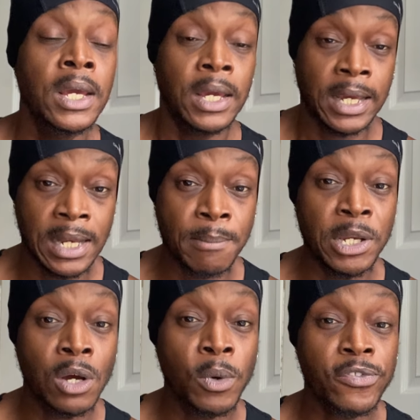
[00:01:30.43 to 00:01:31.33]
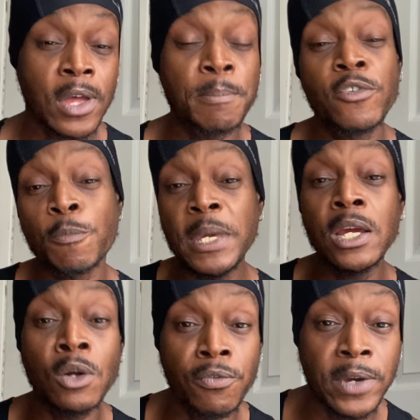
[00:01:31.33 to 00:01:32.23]
and let me know what's up. And
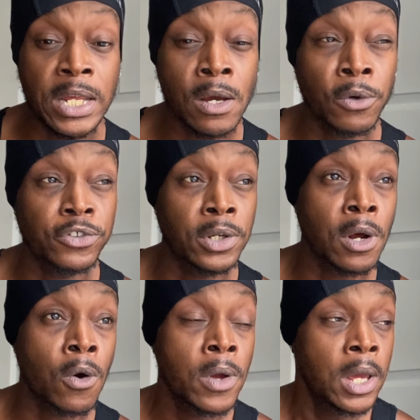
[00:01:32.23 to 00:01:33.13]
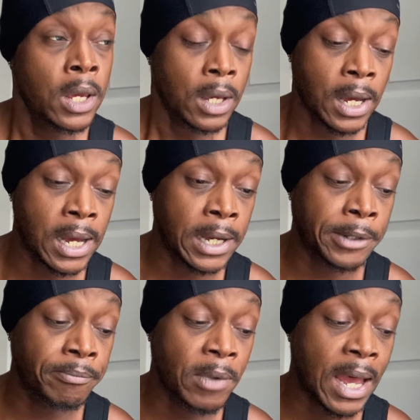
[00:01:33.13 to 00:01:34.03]
speaking on videos,
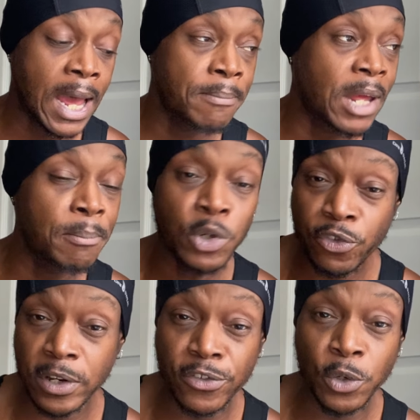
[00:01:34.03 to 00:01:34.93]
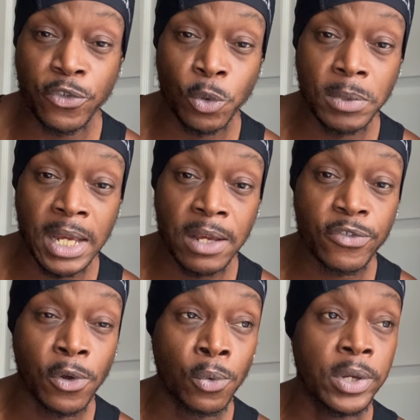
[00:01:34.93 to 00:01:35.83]
I'm new to this YouTube thing,
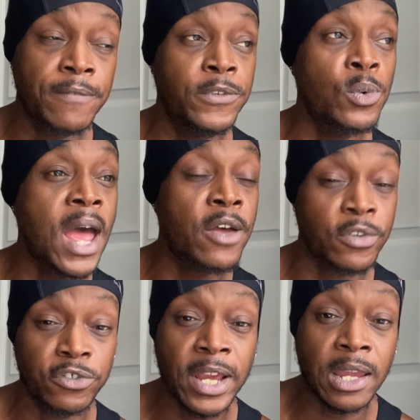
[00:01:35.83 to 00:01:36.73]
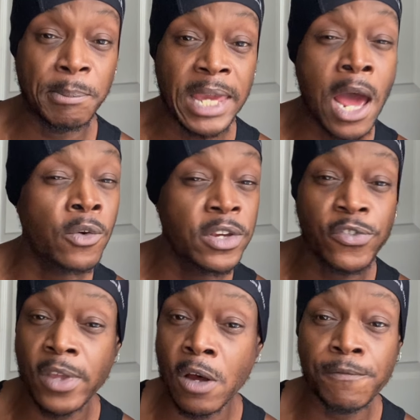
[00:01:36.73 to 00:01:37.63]
so if you guys are checking me out on your
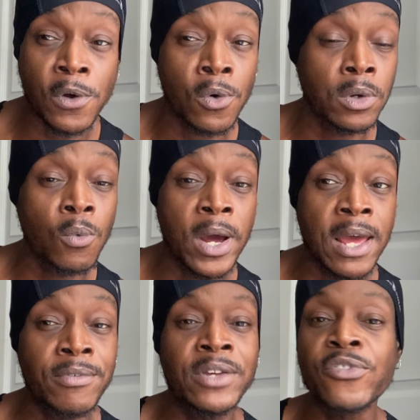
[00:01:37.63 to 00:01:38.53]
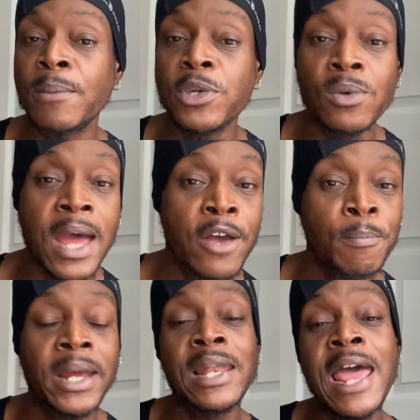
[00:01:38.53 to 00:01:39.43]
cell phone or whatever, and some of you guys
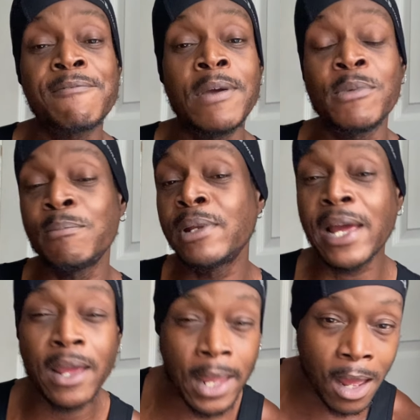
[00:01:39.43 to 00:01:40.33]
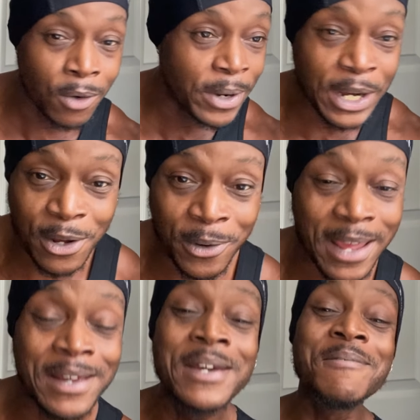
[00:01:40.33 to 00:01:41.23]
might laugh at me and be like, "Hey, I already know that,"
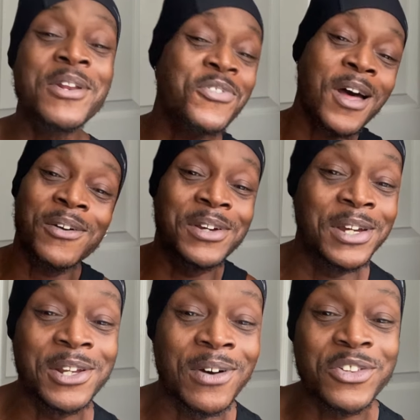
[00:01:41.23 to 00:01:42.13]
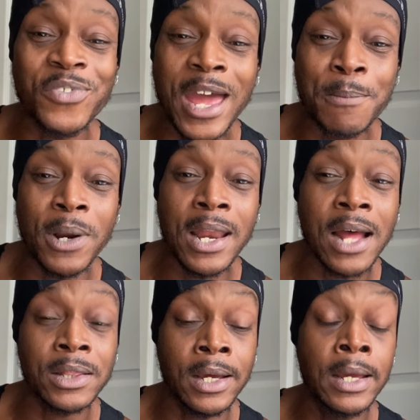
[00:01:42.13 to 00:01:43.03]
but it's all good though. I just got to put it
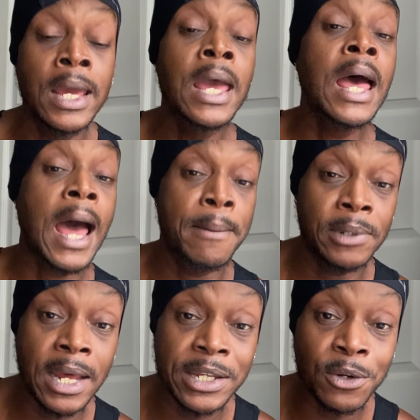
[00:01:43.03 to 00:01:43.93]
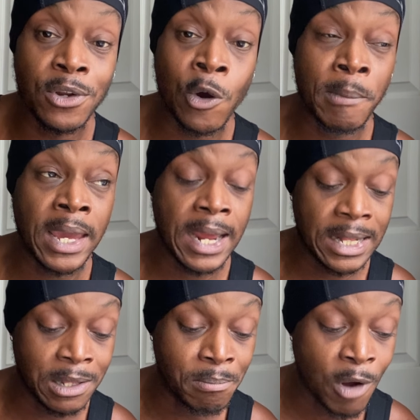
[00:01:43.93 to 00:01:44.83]
out there. I'm letting you know, man.
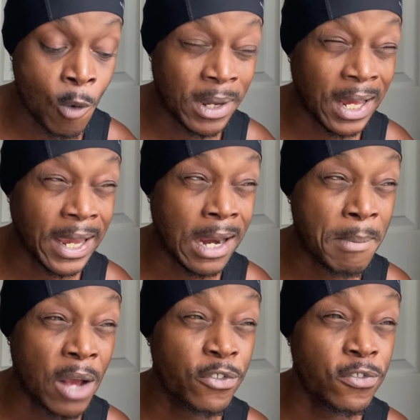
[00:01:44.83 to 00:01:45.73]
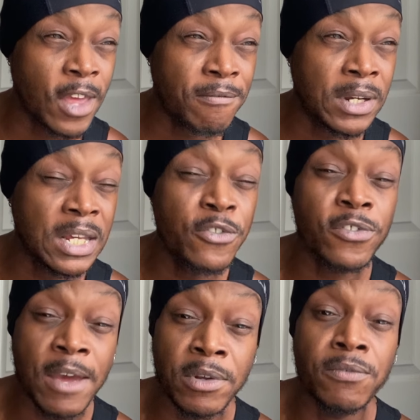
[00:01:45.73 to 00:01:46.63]
At the moment, I got about
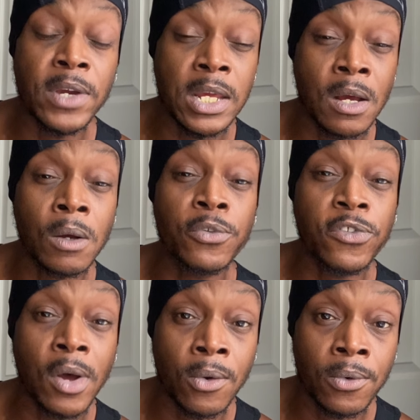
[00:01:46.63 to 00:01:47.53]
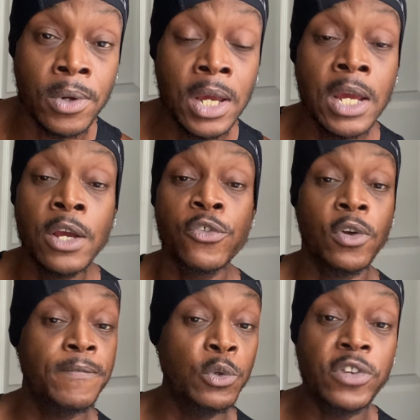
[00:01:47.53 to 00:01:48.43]
77 videos total. So
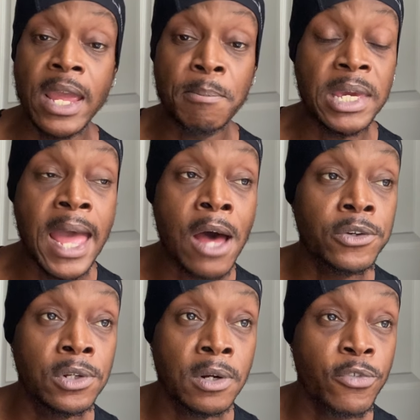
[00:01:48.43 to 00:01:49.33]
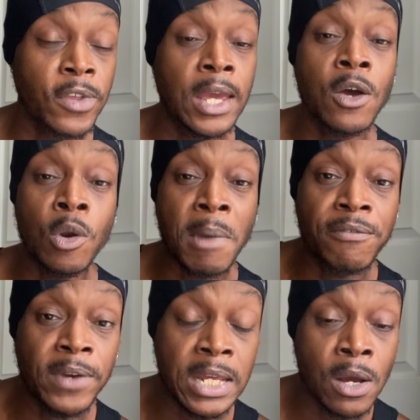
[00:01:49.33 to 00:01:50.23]
if you check me out, you know what I'm saying, go to my
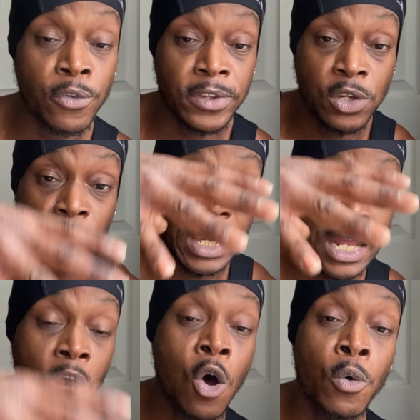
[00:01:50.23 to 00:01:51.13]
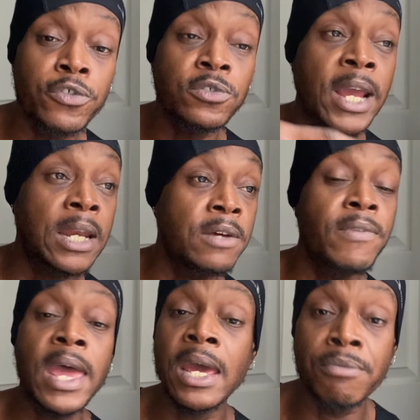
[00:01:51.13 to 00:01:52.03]
videos and you can get a whole strand of
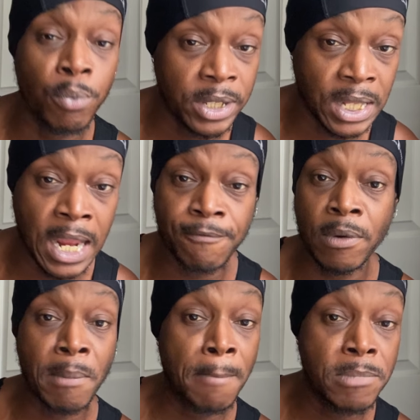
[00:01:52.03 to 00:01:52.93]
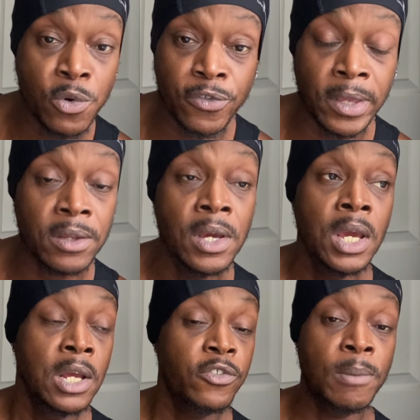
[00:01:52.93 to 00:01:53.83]
everything from my music
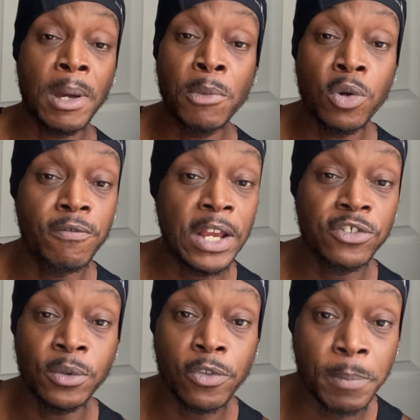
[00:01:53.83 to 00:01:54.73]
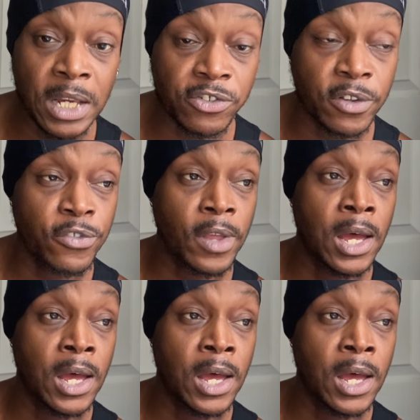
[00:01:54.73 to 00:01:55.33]
to my motivational speeches,